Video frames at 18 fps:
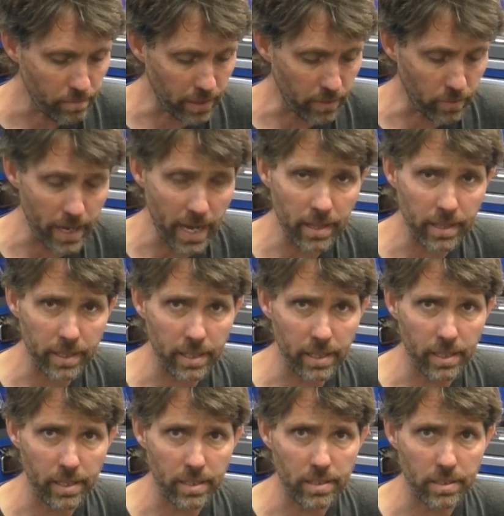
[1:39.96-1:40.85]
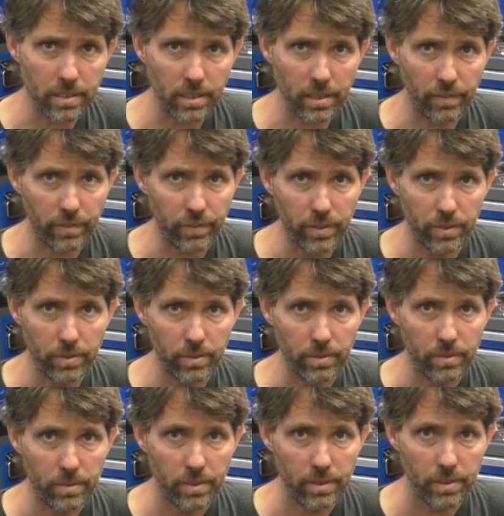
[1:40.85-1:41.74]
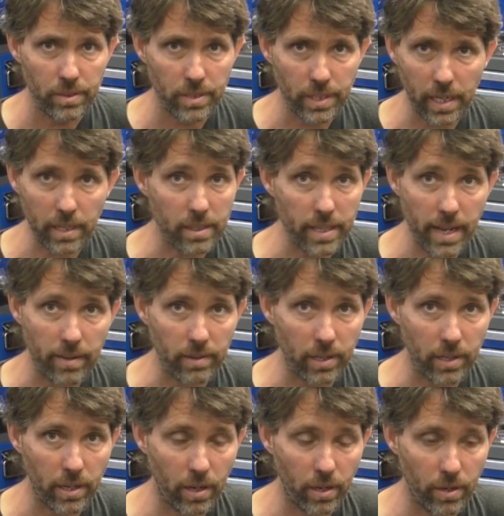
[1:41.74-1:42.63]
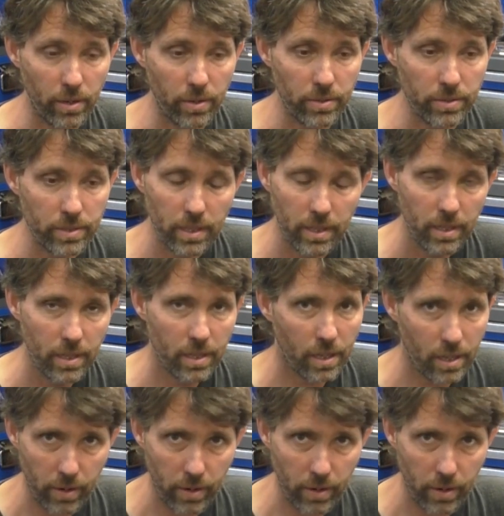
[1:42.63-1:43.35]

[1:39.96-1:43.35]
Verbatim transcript: but the reality is if you take the outlet hose,